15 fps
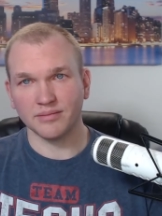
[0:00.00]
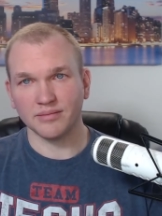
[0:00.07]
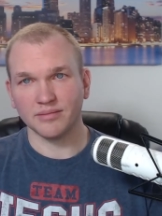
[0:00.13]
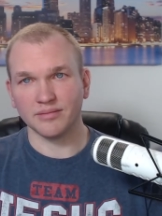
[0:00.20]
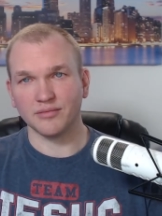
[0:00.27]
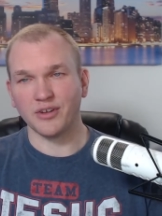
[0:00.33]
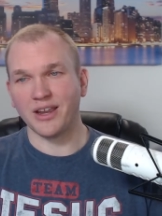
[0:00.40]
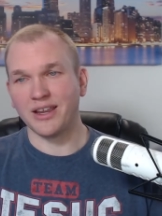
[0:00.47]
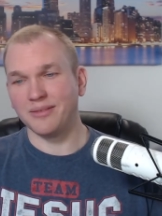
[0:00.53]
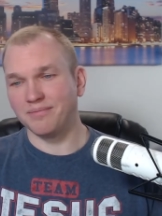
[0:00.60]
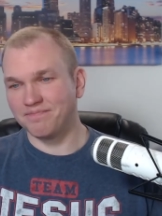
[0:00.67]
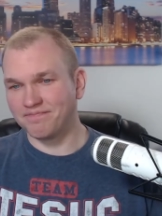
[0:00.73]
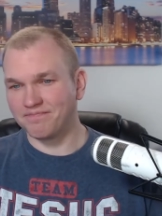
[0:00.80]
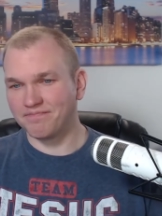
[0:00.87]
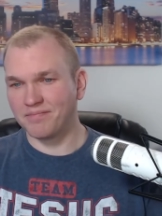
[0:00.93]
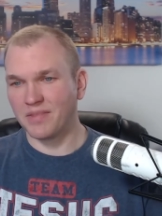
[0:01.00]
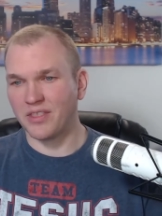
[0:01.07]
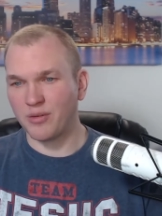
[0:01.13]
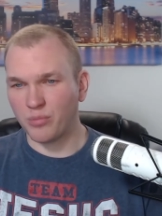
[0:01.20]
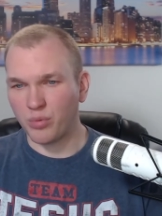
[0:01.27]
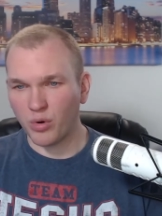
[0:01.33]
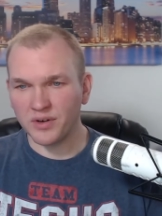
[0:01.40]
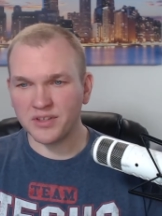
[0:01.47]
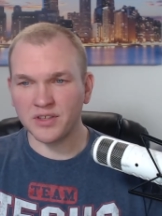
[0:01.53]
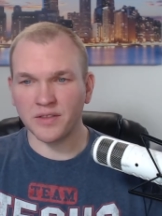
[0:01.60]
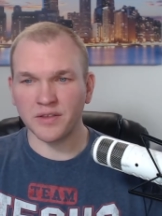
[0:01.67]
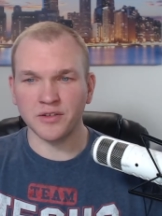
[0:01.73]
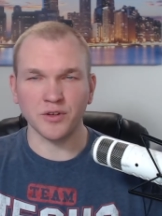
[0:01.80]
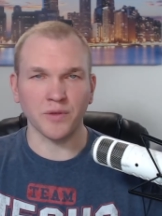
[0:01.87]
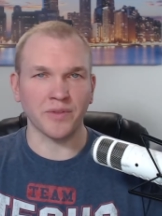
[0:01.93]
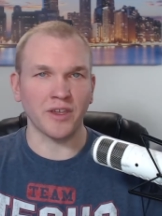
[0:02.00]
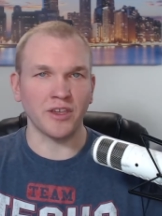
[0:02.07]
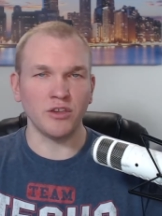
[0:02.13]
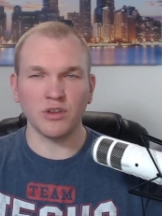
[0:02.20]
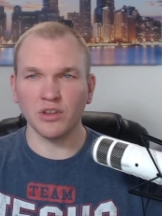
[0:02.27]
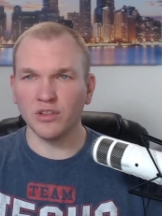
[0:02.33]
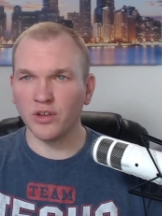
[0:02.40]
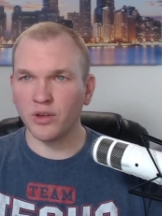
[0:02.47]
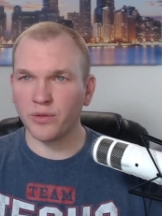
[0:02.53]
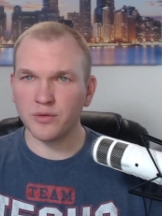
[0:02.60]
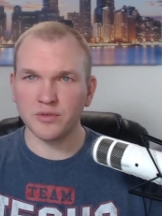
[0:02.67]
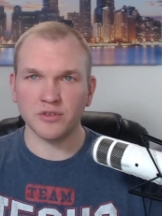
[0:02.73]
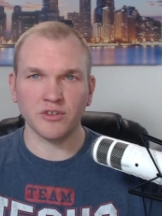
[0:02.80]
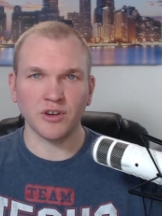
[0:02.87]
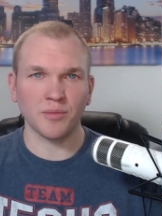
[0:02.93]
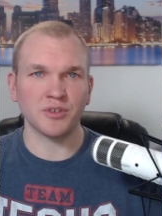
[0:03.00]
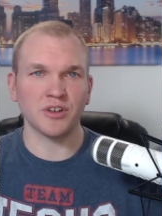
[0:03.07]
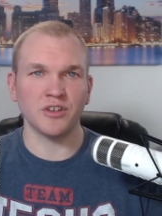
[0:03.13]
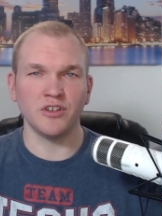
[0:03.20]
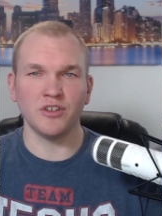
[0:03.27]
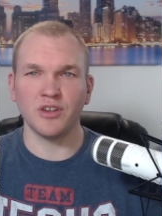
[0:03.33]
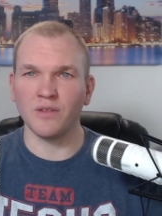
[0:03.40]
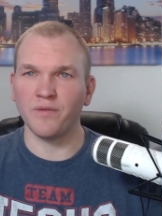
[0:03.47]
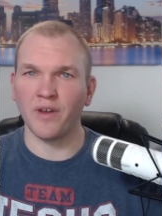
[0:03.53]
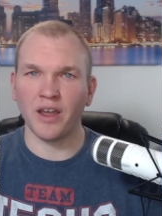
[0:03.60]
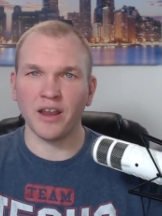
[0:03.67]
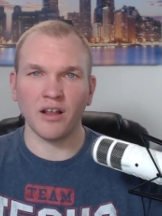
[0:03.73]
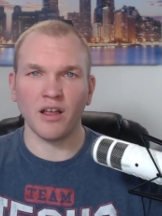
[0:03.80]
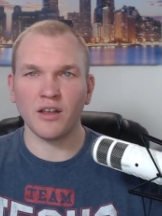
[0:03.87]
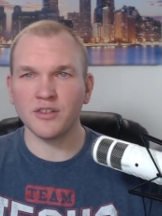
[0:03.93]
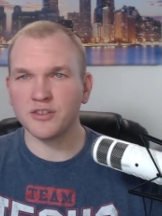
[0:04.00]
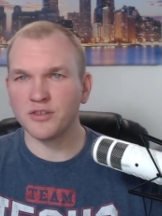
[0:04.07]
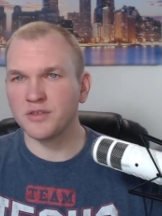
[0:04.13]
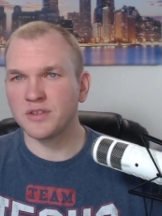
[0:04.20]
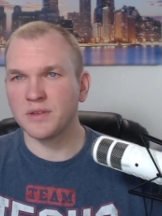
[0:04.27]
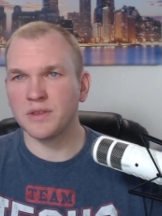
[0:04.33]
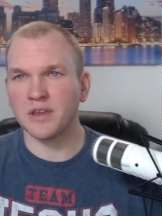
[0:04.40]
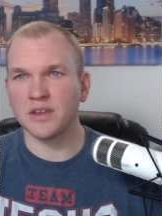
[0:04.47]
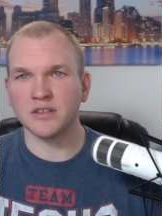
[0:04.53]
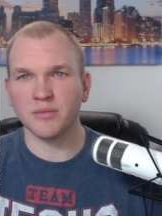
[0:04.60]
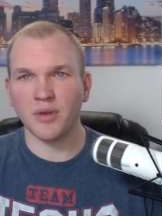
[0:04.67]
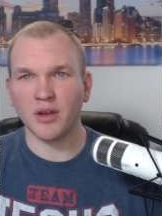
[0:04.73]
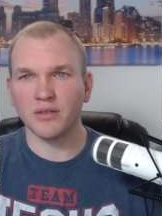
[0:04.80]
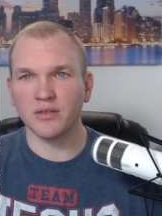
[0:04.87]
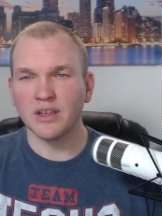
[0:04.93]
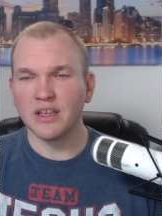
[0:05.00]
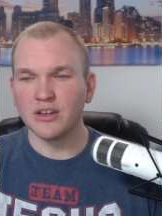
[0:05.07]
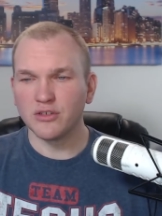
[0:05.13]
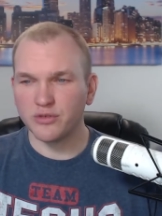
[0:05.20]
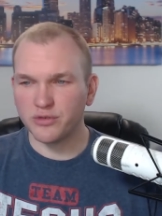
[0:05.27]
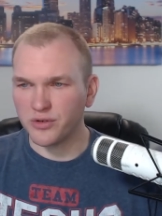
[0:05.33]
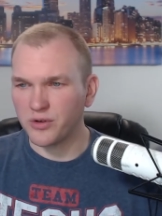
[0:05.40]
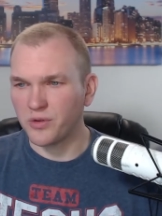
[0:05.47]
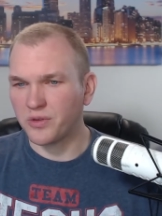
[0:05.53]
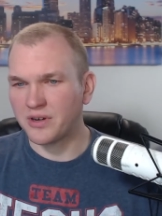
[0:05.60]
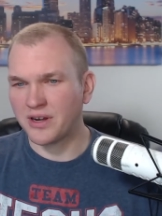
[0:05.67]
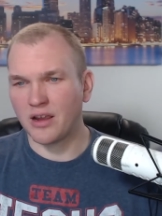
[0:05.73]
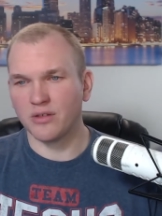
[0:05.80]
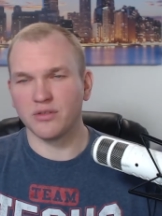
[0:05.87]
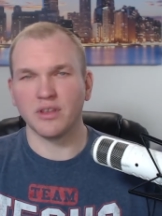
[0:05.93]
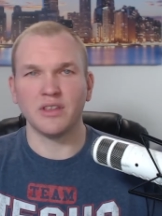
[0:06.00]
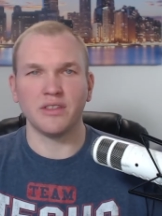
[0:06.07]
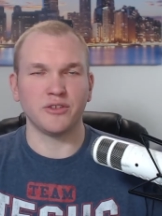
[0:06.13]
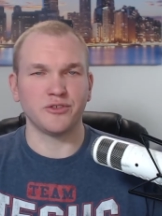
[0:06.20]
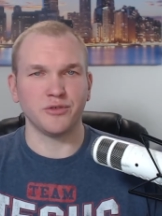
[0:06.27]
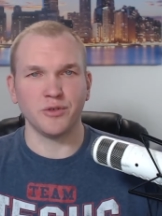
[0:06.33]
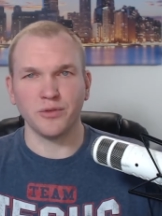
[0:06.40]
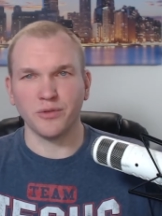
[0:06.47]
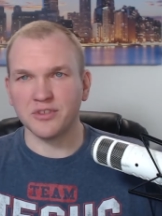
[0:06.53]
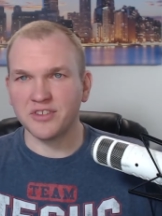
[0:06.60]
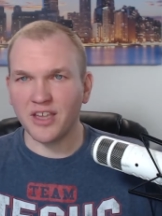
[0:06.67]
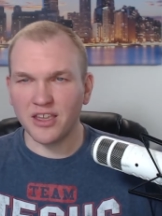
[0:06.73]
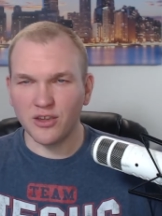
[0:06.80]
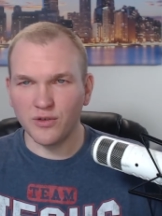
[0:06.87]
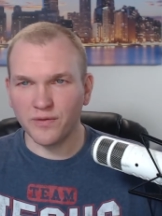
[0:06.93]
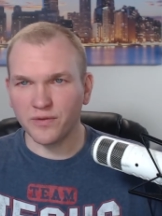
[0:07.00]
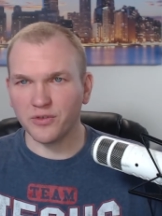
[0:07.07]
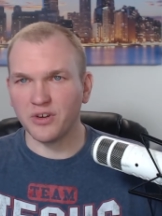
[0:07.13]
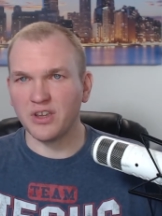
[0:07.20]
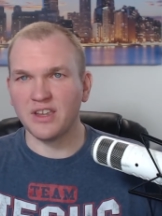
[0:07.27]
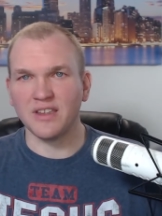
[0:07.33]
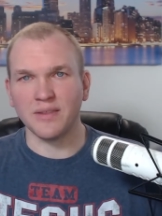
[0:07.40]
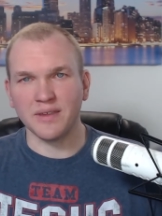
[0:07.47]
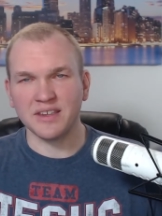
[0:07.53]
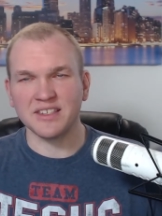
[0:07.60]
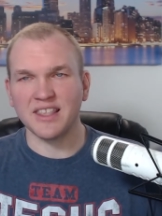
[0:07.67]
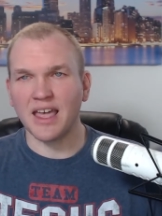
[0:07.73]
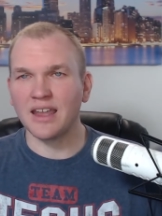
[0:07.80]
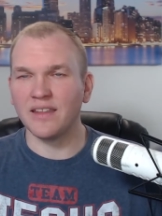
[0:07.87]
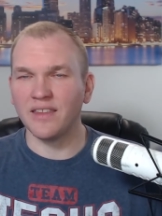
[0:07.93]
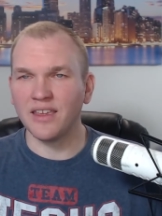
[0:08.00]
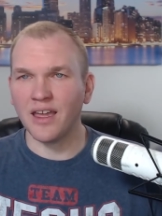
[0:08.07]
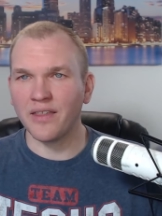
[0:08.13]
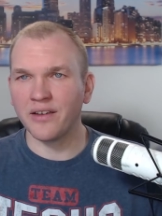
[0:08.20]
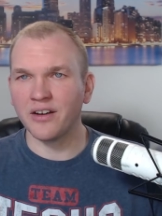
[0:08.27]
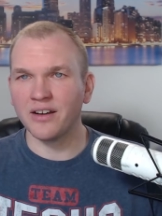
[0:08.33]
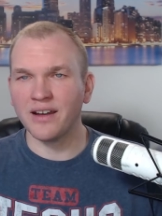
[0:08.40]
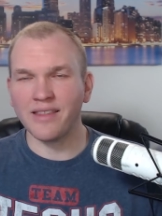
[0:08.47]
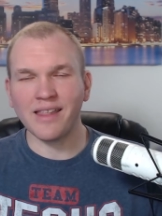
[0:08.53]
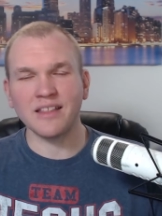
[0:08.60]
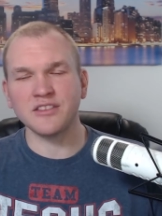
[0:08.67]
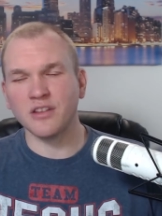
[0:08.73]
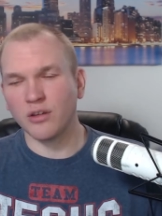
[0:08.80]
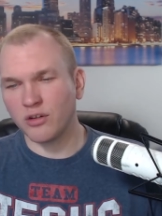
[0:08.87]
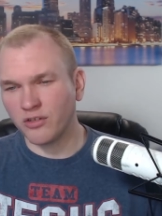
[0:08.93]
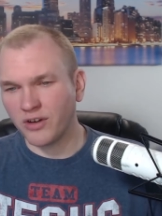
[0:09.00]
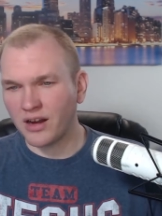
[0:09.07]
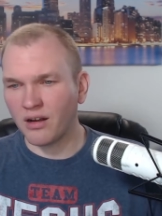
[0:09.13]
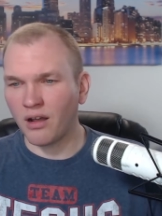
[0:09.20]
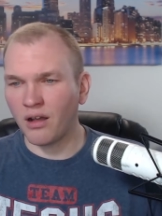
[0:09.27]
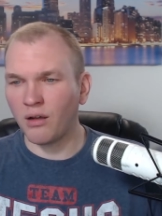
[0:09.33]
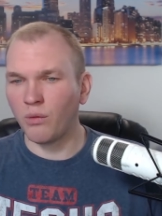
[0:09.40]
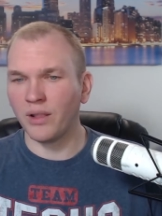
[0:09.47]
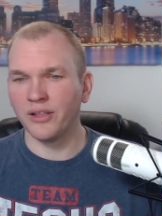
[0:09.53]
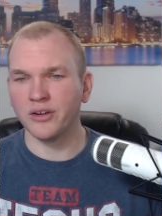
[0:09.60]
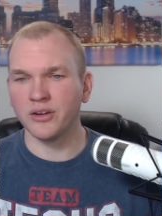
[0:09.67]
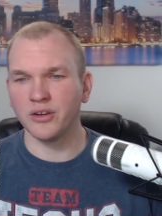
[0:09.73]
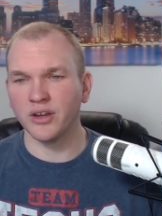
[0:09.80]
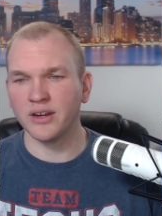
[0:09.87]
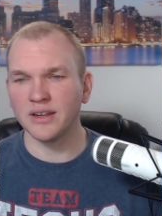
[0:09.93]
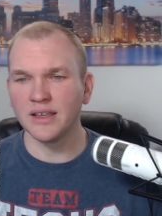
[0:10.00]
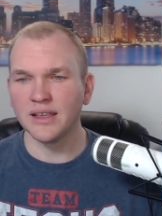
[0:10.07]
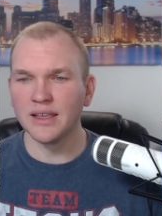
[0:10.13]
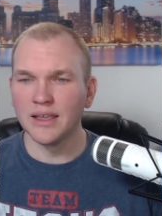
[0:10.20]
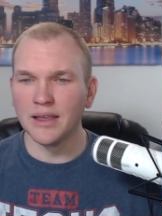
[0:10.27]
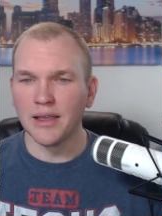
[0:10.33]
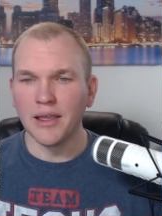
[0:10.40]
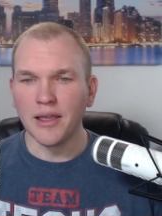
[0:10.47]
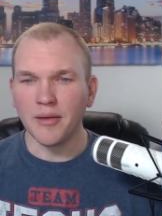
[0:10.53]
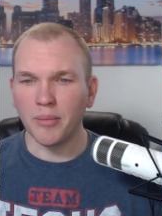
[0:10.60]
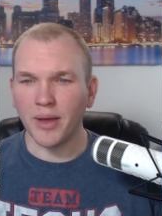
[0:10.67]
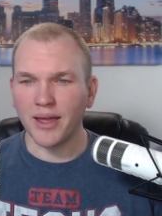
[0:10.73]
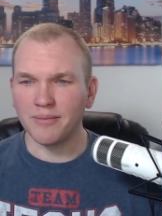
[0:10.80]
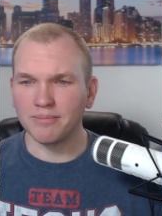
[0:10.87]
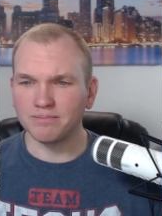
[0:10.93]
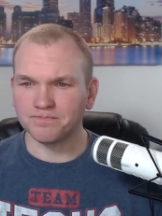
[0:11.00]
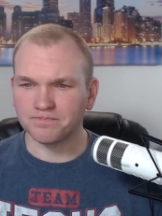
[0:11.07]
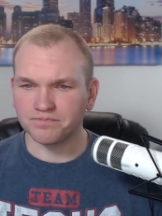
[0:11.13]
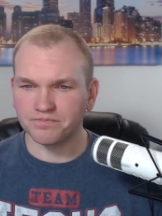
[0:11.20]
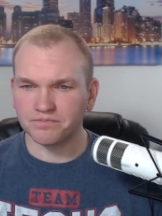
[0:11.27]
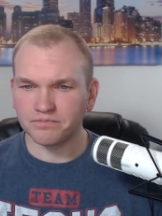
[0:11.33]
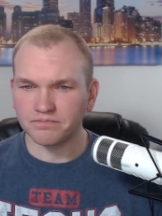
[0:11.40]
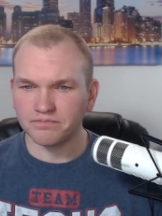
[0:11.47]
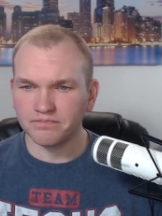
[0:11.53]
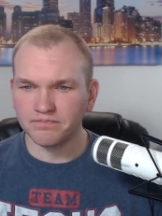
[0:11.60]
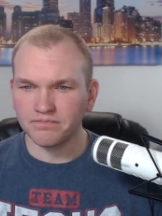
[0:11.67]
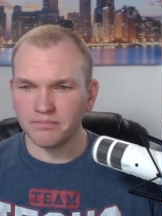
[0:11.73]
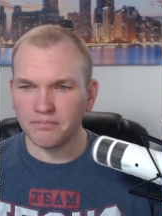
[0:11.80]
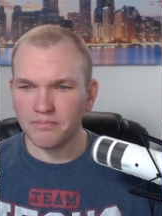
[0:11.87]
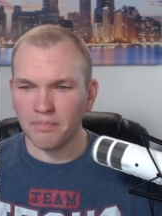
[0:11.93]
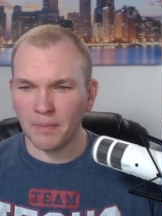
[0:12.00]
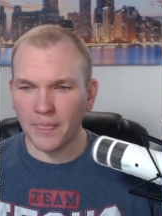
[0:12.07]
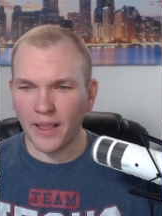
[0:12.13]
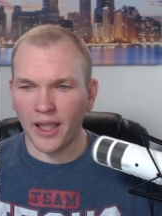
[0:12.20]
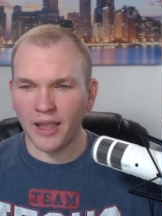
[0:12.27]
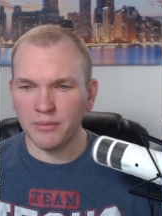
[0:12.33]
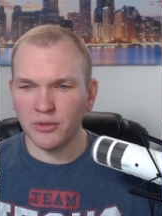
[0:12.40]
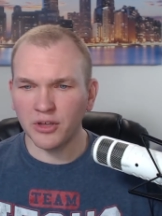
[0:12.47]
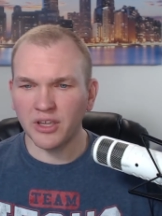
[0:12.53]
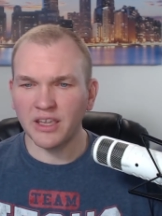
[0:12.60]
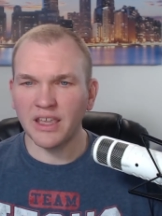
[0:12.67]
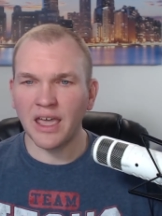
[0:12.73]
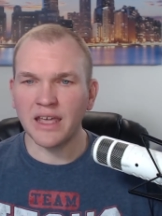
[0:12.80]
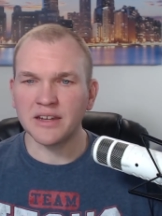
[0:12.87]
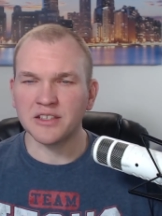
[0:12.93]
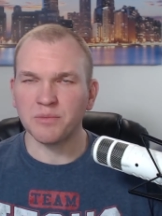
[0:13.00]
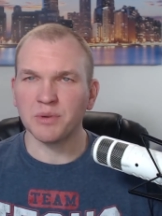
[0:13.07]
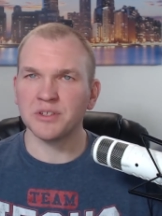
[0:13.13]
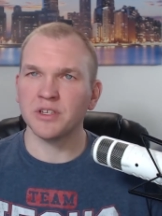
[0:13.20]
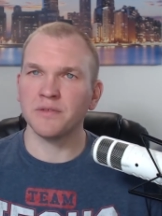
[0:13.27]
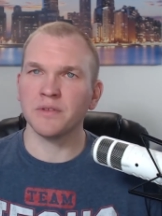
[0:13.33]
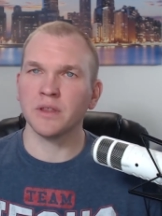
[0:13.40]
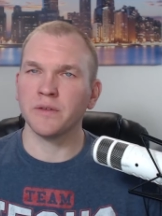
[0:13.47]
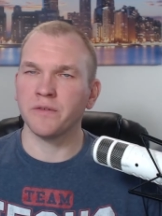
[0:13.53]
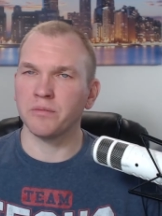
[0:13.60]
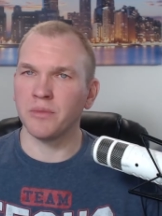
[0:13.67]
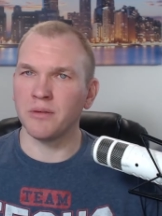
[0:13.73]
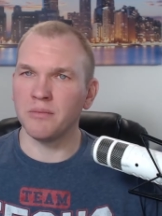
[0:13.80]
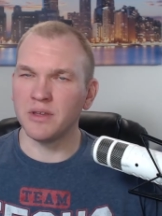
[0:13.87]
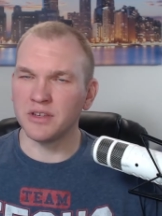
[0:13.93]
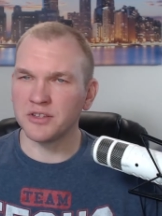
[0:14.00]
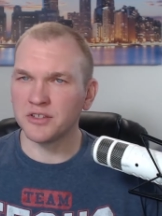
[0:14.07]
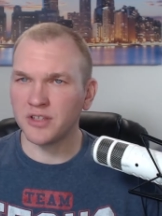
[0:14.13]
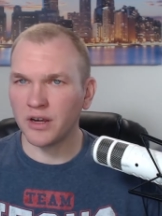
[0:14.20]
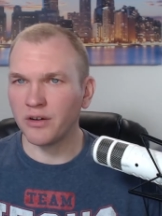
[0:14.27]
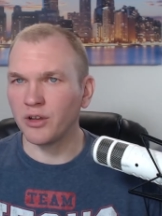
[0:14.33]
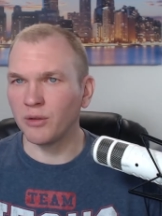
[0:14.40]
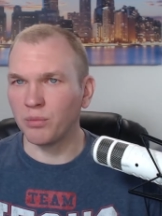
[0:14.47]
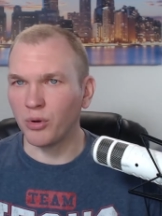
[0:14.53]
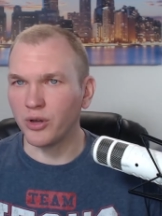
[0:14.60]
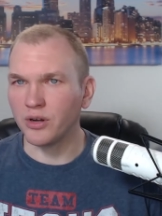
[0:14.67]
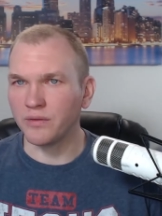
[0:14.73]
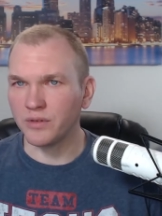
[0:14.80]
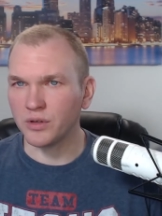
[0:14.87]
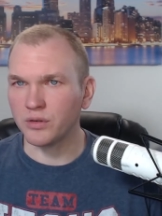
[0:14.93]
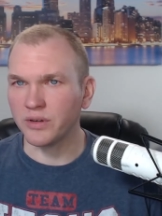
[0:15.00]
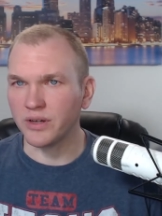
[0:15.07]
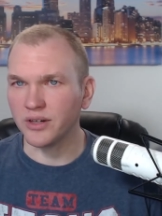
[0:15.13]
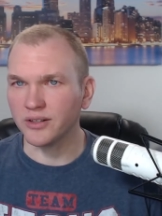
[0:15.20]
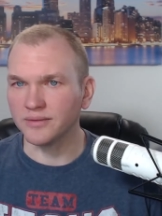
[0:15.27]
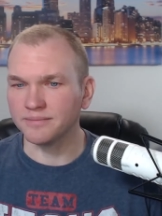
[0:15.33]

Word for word: right? The importance of the truth. Now, you can look through Scripture and you can find all sorts of things about truth and how the truth will set you free and this, that, and the other. And that's all great, all well and good. But I'm looking at it specifically from a ministerial point of view here.